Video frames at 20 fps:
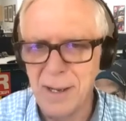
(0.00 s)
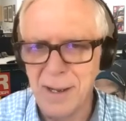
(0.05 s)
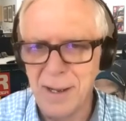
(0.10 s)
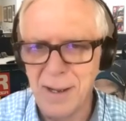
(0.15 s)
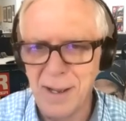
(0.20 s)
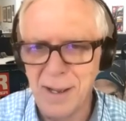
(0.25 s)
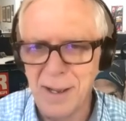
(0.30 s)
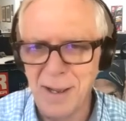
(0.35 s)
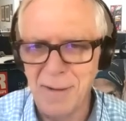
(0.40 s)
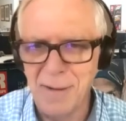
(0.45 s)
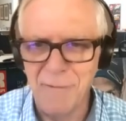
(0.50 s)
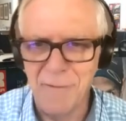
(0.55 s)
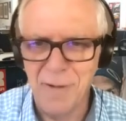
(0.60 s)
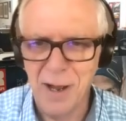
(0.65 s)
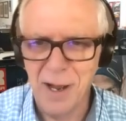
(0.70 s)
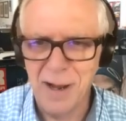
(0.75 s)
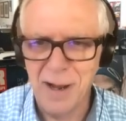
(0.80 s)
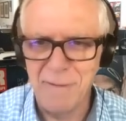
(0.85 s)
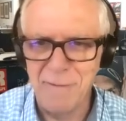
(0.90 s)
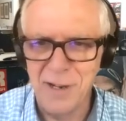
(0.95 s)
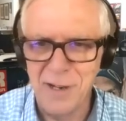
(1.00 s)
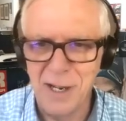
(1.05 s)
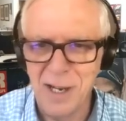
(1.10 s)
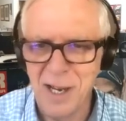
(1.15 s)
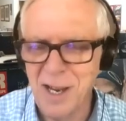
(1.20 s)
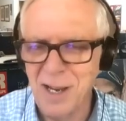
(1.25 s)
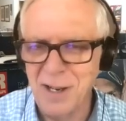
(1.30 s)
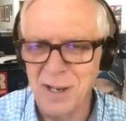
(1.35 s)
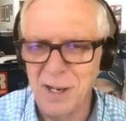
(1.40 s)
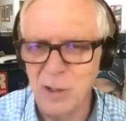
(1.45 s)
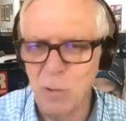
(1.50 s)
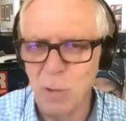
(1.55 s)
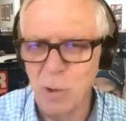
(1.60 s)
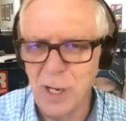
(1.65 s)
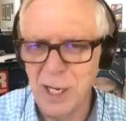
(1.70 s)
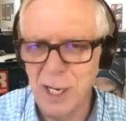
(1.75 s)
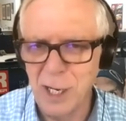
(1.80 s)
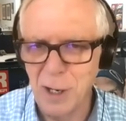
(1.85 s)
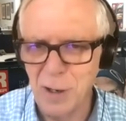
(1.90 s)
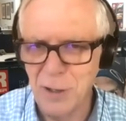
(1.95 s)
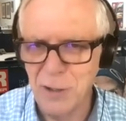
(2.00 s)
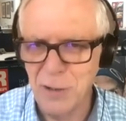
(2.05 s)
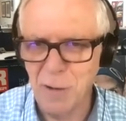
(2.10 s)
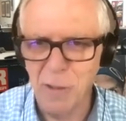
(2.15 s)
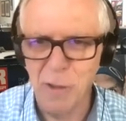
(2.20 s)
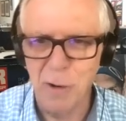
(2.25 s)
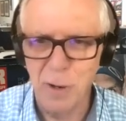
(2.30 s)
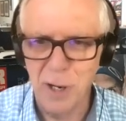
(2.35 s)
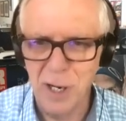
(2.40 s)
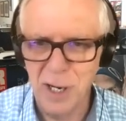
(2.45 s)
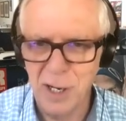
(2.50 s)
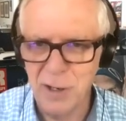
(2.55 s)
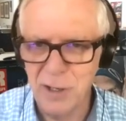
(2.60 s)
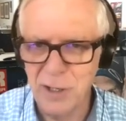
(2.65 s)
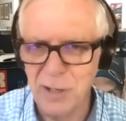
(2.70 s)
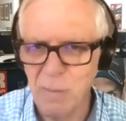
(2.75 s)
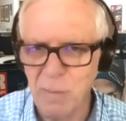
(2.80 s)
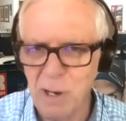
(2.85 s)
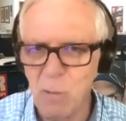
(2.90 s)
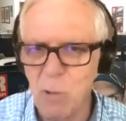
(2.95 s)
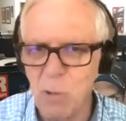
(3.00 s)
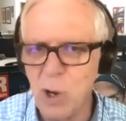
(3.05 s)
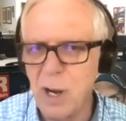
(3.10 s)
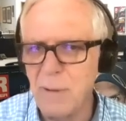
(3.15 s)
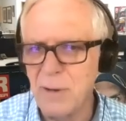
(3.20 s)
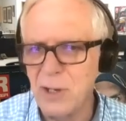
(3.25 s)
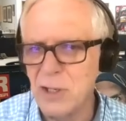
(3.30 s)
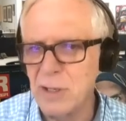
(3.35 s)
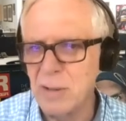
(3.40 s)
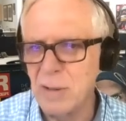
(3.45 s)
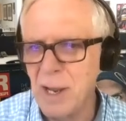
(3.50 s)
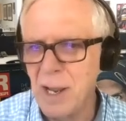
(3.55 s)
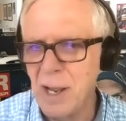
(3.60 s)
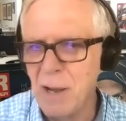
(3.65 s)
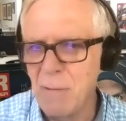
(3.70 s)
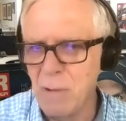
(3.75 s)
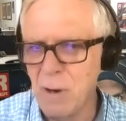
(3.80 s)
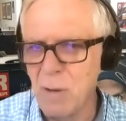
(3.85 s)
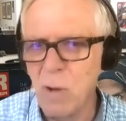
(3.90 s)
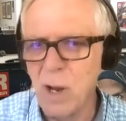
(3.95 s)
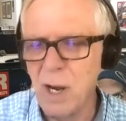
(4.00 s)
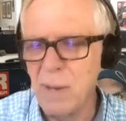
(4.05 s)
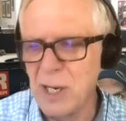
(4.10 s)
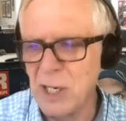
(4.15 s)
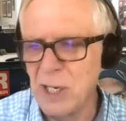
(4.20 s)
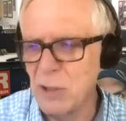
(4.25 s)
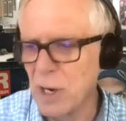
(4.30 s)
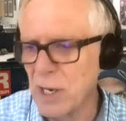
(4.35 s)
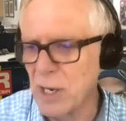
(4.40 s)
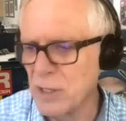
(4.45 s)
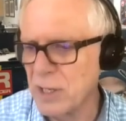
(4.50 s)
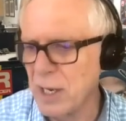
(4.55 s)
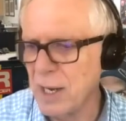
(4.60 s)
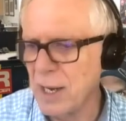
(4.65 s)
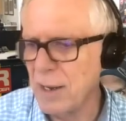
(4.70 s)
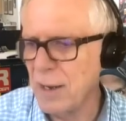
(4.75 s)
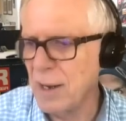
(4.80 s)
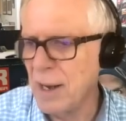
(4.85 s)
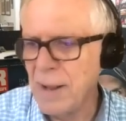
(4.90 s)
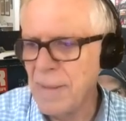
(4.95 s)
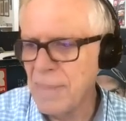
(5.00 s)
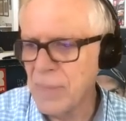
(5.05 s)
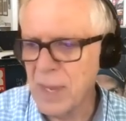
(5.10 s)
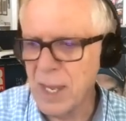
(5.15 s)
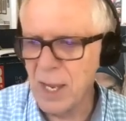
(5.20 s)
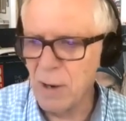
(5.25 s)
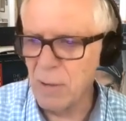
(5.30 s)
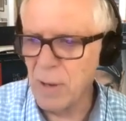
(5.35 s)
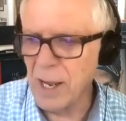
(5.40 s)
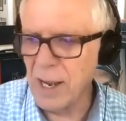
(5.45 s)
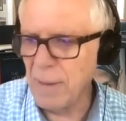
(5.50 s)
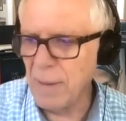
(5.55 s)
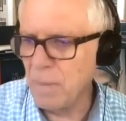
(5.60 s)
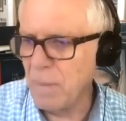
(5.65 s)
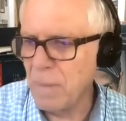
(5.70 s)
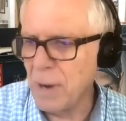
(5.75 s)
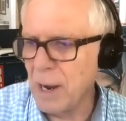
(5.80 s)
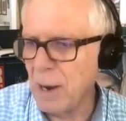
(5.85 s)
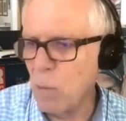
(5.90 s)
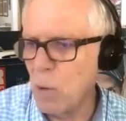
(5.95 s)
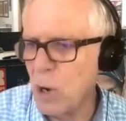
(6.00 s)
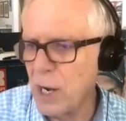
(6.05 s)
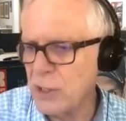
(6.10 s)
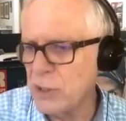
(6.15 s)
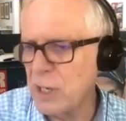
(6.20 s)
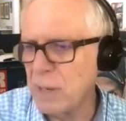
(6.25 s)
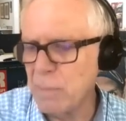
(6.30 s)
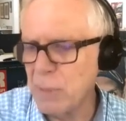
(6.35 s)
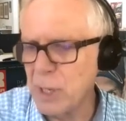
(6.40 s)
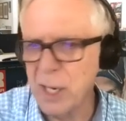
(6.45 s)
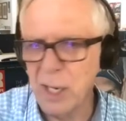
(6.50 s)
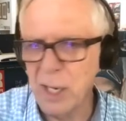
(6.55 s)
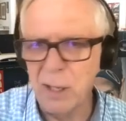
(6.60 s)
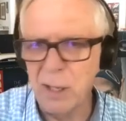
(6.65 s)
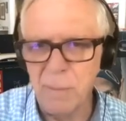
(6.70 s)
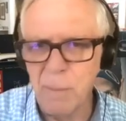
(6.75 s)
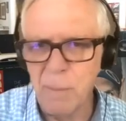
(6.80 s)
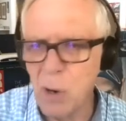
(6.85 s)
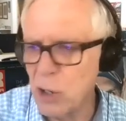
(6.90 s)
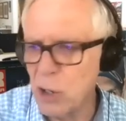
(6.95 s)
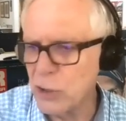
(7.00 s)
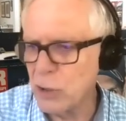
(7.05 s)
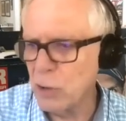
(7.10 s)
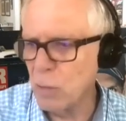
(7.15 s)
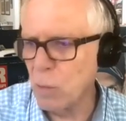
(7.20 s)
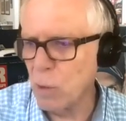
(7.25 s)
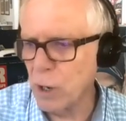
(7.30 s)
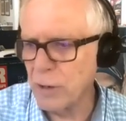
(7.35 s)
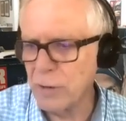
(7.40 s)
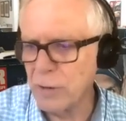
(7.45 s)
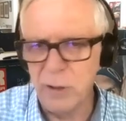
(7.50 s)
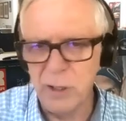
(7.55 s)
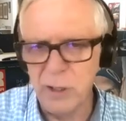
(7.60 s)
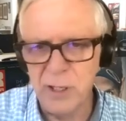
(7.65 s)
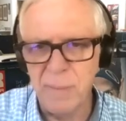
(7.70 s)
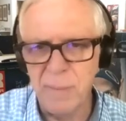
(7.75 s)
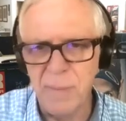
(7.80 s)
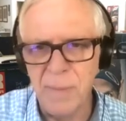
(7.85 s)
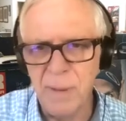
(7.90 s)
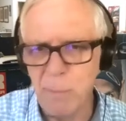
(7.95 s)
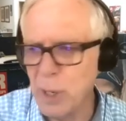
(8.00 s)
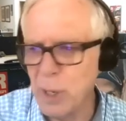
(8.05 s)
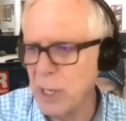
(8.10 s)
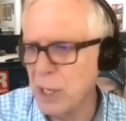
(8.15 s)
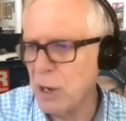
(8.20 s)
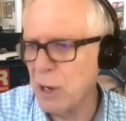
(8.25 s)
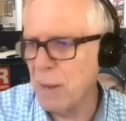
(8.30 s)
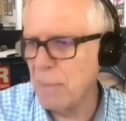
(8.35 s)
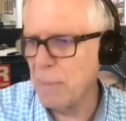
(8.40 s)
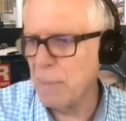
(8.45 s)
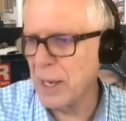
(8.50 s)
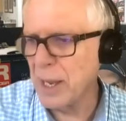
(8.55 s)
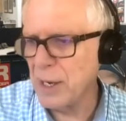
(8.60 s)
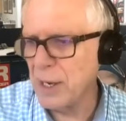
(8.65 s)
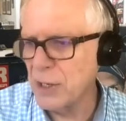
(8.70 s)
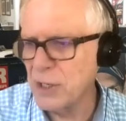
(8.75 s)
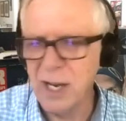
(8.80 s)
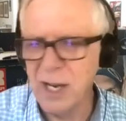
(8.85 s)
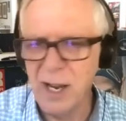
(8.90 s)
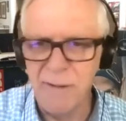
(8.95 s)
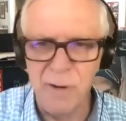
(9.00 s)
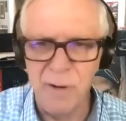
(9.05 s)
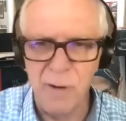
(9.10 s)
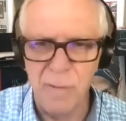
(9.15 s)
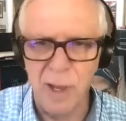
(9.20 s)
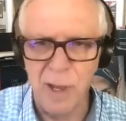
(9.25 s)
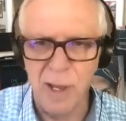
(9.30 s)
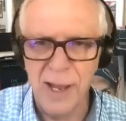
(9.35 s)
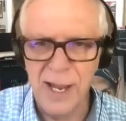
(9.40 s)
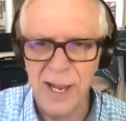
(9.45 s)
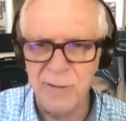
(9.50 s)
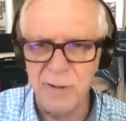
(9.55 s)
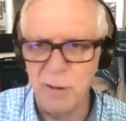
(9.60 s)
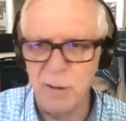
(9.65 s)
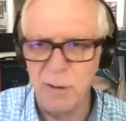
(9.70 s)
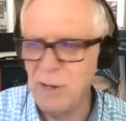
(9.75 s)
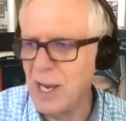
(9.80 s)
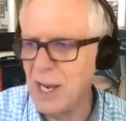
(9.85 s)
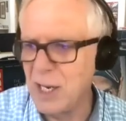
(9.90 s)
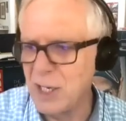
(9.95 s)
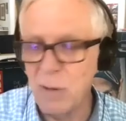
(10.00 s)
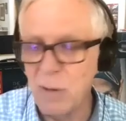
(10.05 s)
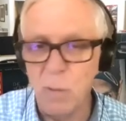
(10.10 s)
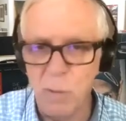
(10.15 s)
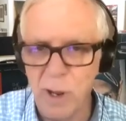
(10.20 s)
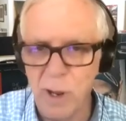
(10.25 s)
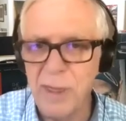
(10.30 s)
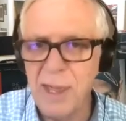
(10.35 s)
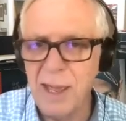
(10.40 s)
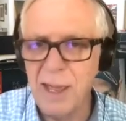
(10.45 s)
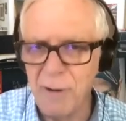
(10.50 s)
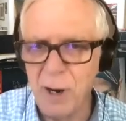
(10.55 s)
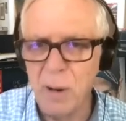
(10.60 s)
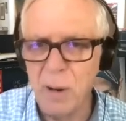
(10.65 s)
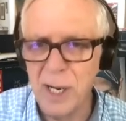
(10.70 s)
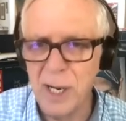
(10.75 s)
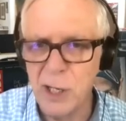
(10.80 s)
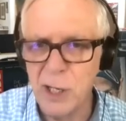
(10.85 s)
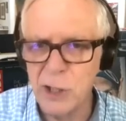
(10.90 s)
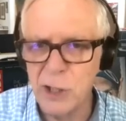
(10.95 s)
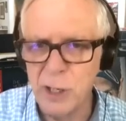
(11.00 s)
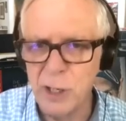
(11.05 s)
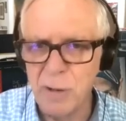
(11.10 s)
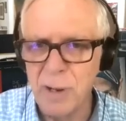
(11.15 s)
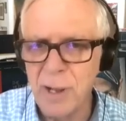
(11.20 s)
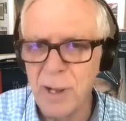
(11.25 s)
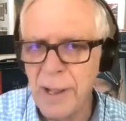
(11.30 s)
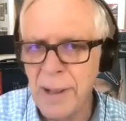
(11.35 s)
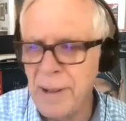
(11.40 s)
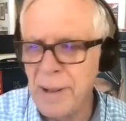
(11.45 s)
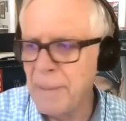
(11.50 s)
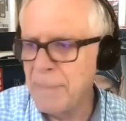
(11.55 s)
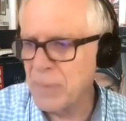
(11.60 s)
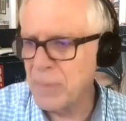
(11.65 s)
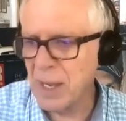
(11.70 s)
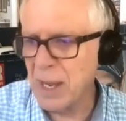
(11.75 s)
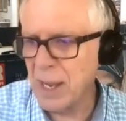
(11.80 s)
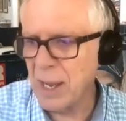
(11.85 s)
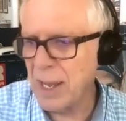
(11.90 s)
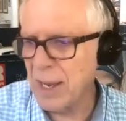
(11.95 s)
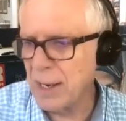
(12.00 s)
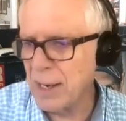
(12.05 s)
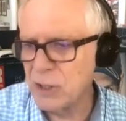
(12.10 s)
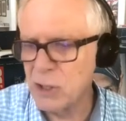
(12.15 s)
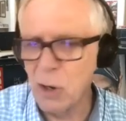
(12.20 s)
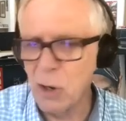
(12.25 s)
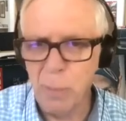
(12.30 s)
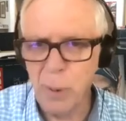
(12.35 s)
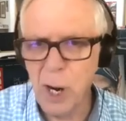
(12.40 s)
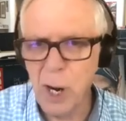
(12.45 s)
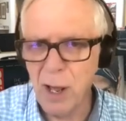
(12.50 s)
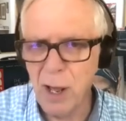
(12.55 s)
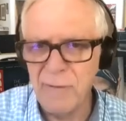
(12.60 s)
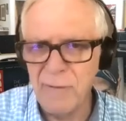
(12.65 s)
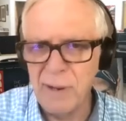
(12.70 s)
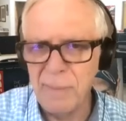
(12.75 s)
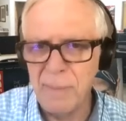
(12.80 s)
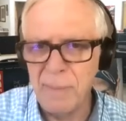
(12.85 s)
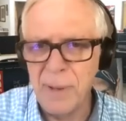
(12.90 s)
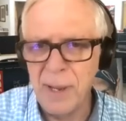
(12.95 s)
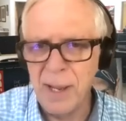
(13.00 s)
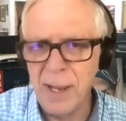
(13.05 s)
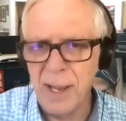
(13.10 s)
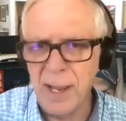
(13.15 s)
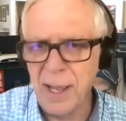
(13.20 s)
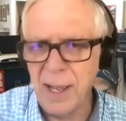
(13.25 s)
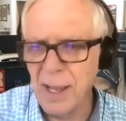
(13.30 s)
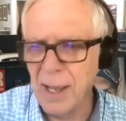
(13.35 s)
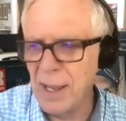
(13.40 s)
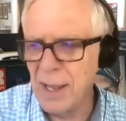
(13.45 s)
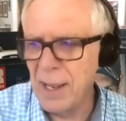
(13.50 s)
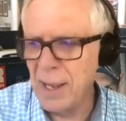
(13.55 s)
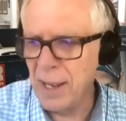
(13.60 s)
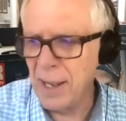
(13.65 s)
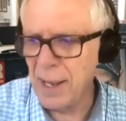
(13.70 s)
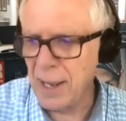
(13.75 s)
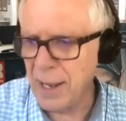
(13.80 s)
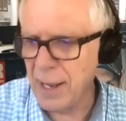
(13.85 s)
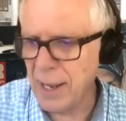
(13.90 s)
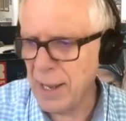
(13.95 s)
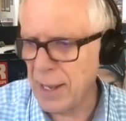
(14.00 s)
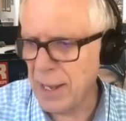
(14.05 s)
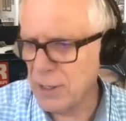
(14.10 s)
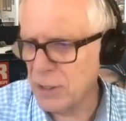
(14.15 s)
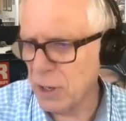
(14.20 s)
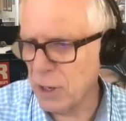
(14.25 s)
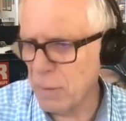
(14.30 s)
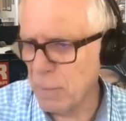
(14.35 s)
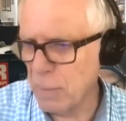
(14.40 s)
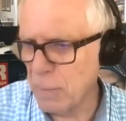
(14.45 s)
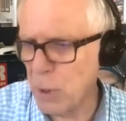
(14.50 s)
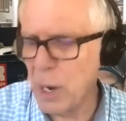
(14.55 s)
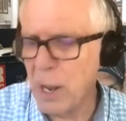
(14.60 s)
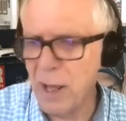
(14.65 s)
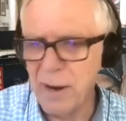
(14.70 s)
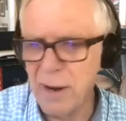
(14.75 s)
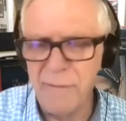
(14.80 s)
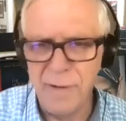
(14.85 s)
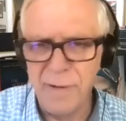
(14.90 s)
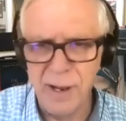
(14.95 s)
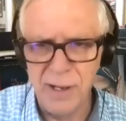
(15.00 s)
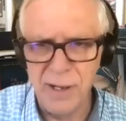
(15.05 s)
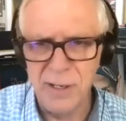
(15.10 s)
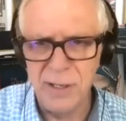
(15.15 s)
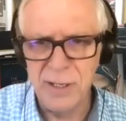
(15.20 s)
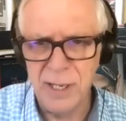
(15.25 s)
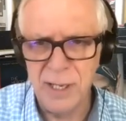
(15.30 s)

in 5 to 10 to 20 years or 30 years. We want to be trusted. And I watched in particular Marshall work through some pretty complicated stuff over the last few days with that very issue, and so proud of him, and so proud of his